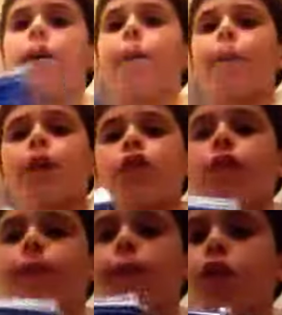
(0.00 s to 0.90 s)
a bunch
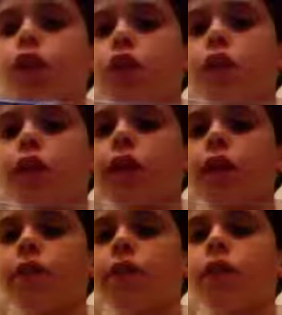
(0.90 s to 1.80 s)
of magicians
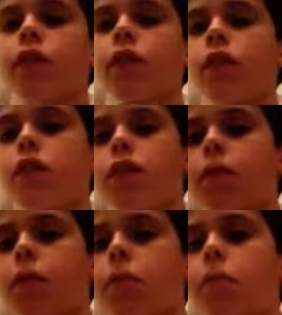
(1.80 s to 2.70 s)
have
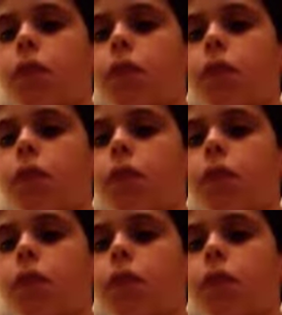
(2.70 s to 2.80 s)
probably